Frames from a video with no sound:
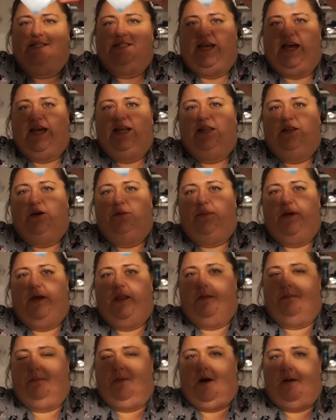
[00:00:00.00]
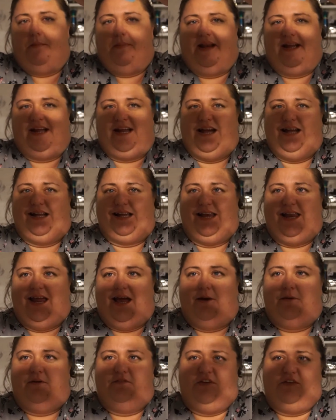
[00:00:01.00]
tiny little bit in the bottom and I can't get it
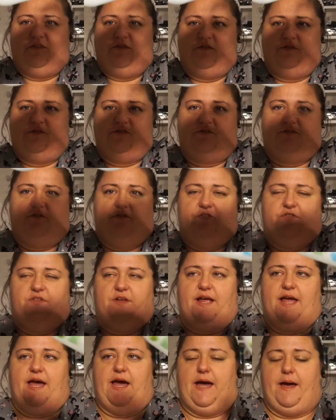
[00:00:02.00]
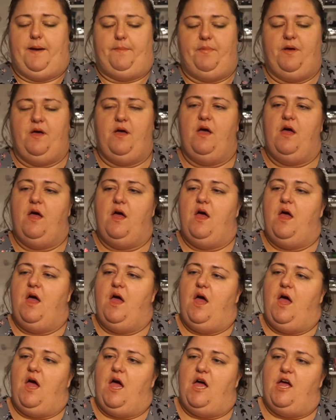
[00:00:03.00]
out. I've even unscrewed the cap.
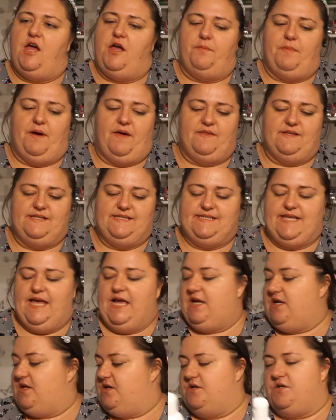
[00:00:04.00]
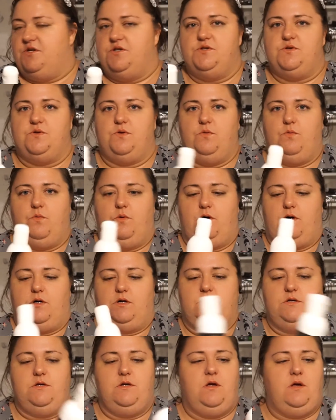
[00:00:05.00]
And the second
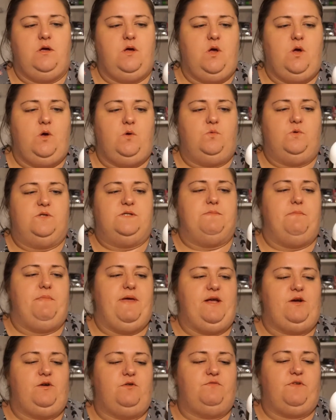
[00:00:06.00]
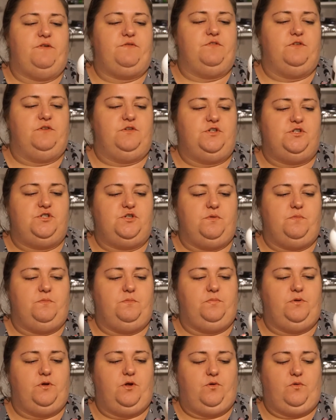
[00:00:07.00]
one was a Makeup Revolution
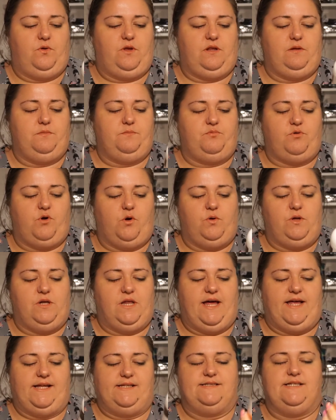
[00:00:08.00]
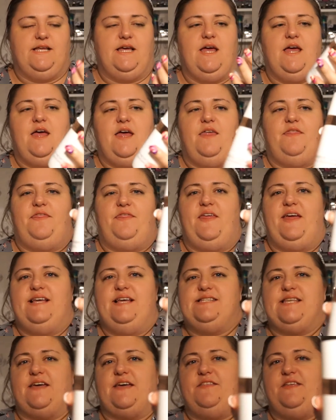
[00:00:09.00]
Pro Cleanse.
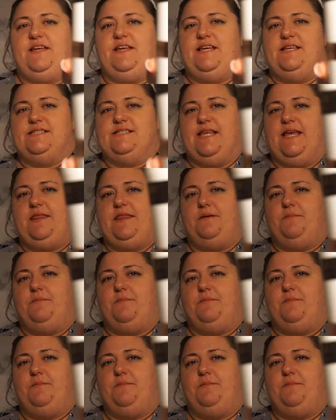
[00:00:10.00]
This I think is like the